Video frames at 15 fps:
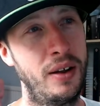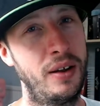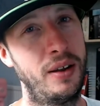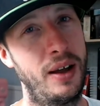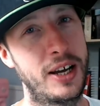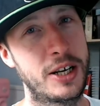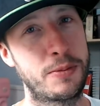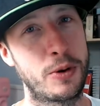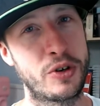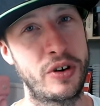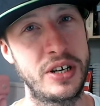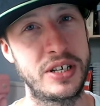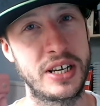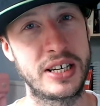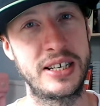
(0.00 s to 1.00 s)
Xbox
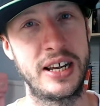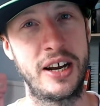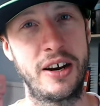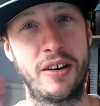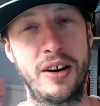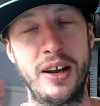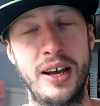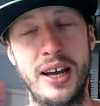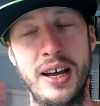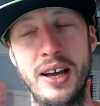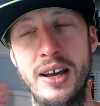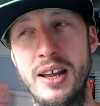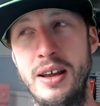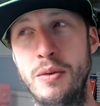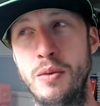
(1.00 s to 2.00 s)
360 era,
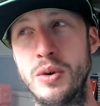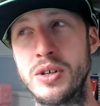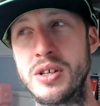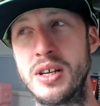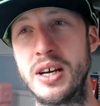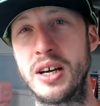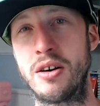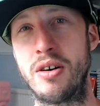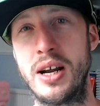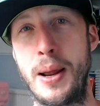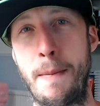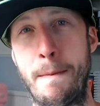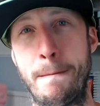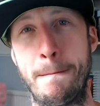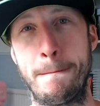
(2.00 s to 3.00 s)
and it wasn't that
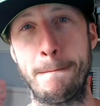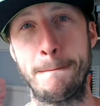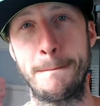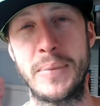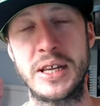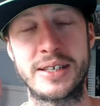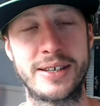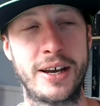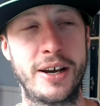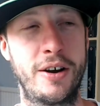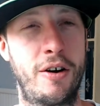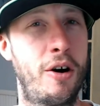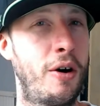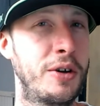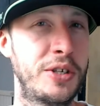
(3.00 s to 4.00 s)
great. So
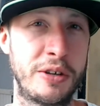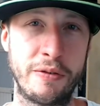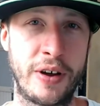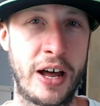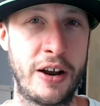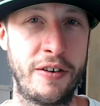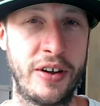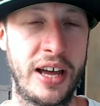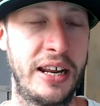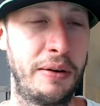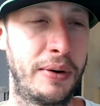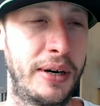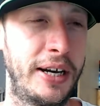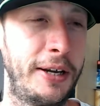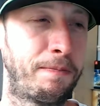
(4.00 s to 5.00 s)
I wasn't a fan of it
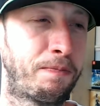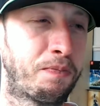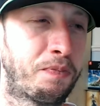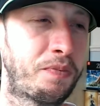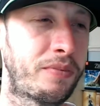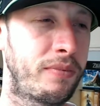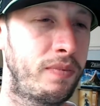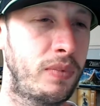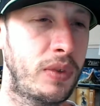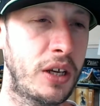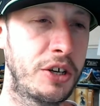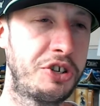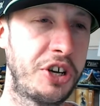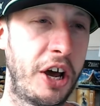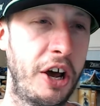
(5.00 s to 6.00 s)
anyway.
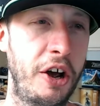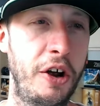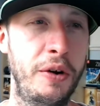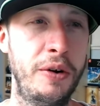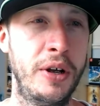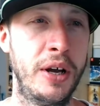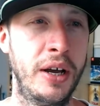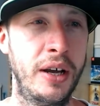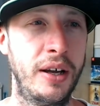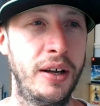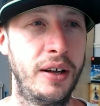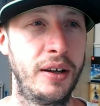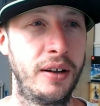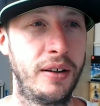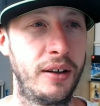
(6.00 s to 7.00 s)
So
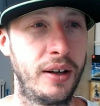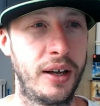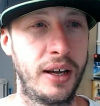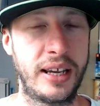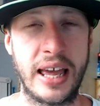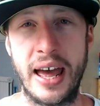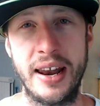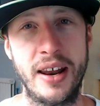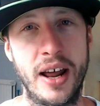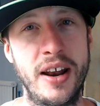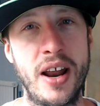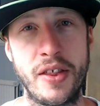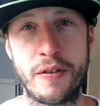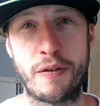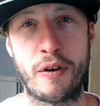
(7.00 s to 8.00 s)
again,
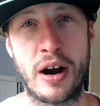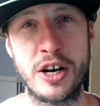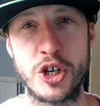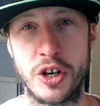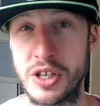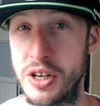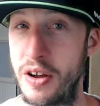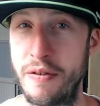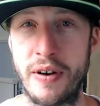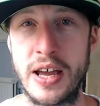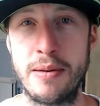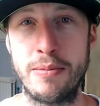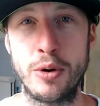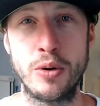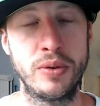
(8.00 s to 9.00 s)
another franchise like
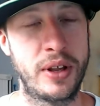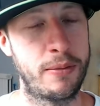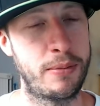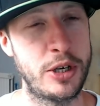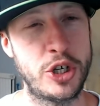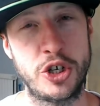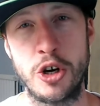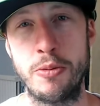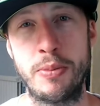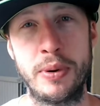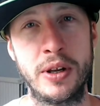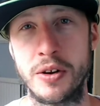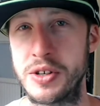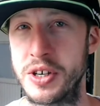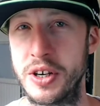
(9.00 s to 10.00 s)
Fable, they'd be
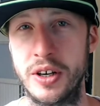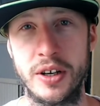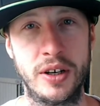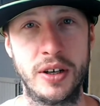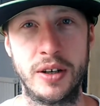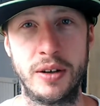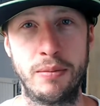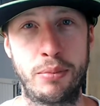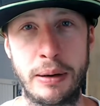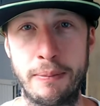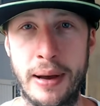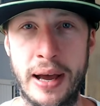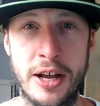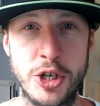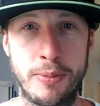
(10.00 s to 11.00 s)
stupid not to bring
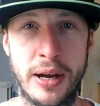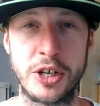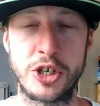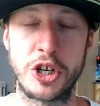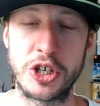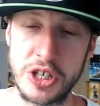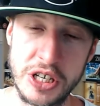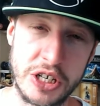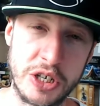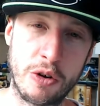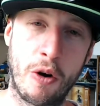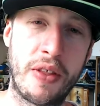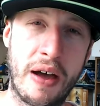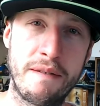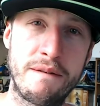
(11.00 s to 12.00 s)
Banjo back just because it's
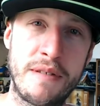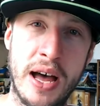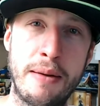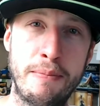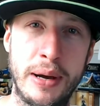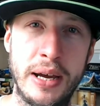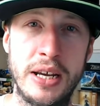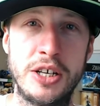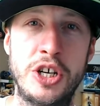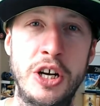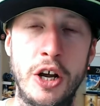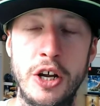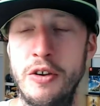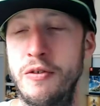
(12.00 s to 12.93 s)
got that fan base. You know, you've